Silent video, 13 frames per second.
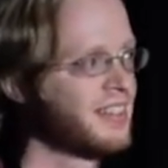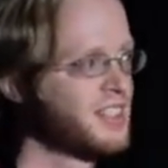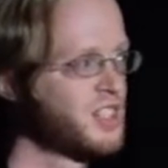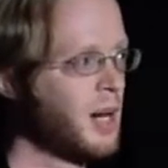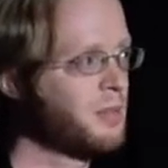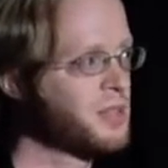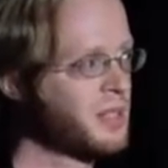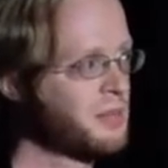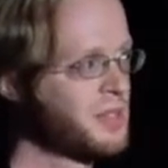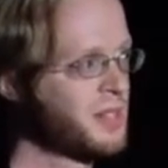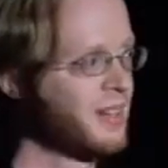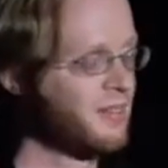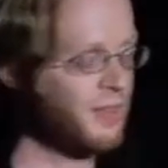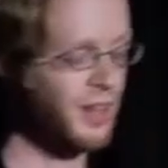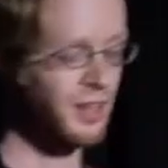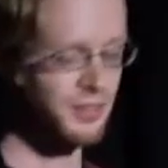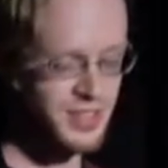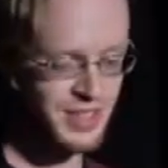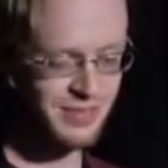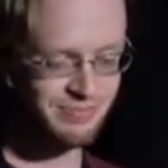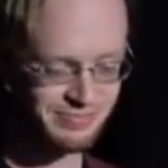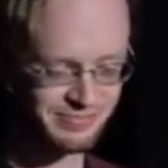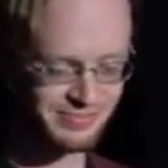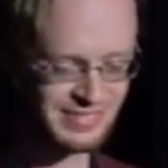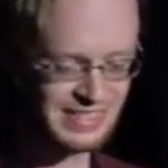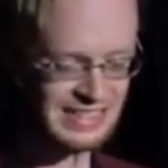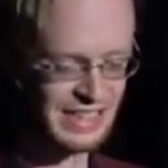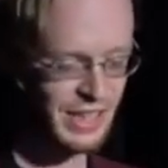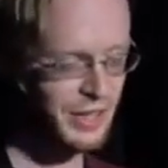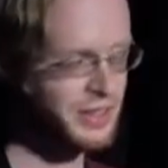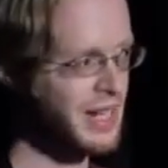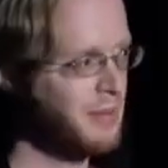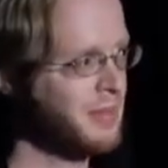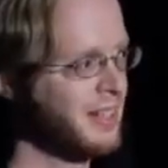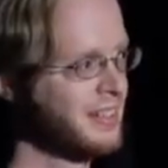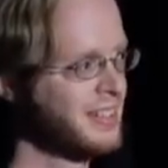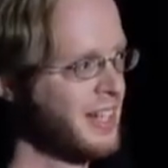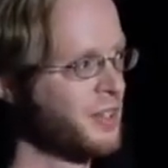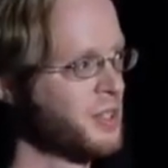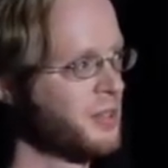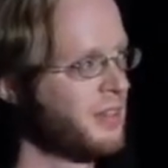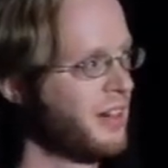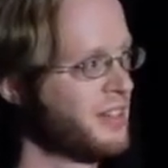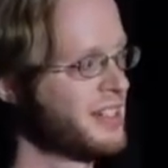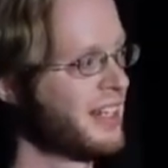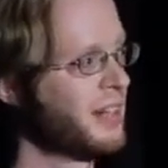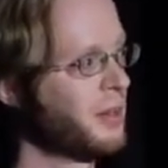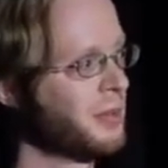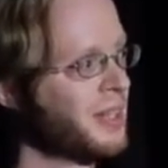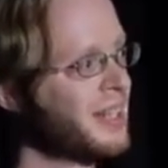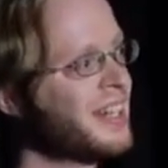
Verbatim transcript: job description involves, you know, typing 10 or 12 hours a day normally.